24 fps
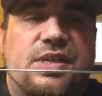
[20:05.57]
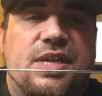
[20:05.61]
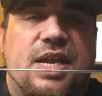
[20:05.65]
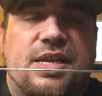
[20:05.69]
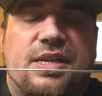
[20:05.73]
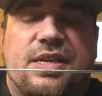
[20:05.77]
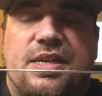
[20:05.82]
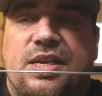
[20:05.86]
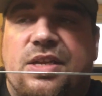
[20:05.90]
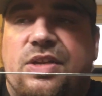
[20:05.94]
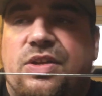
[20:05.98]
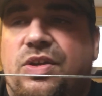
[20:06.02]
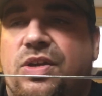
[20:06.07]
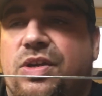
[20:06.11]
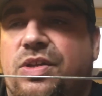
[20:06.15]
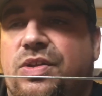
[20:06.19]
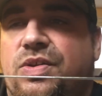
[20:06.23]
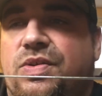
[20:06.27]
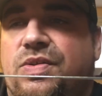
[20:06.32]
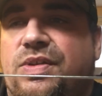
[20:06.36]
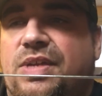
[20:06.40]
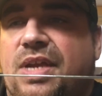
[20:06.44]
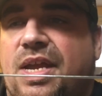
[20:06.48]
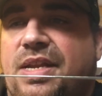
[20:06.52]
techniques you can
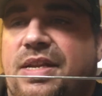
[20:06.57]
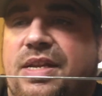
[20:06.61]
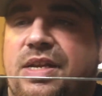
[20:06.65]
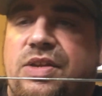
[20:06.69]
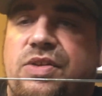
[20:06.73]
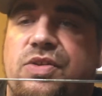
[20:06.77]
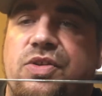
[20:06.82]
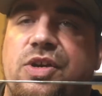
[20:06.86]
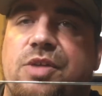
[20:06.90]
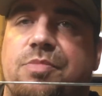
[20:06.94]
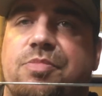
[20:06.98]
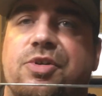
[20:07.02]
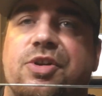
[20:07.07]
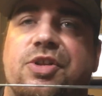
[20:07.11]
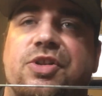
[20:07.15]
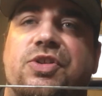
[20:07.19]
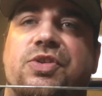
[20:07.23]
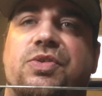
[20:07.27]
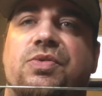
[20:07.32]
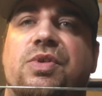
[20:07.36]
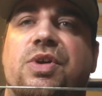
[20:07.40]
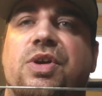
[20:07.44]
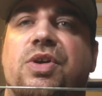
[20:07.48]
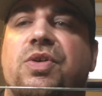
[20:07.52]
use on these. You can put a
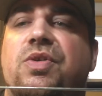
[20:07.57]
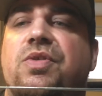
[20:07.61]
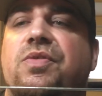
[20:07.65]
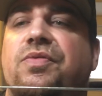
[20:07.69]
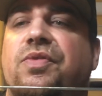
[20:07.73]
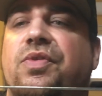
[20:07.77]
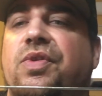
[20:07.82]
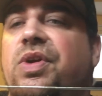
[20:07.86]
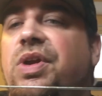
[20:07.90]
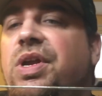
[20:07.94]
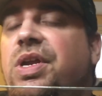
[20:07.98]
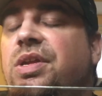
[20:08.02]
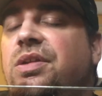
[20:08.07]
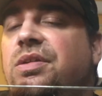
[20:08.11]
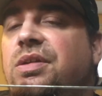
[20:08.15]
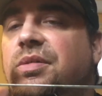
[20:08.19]
Suka over it,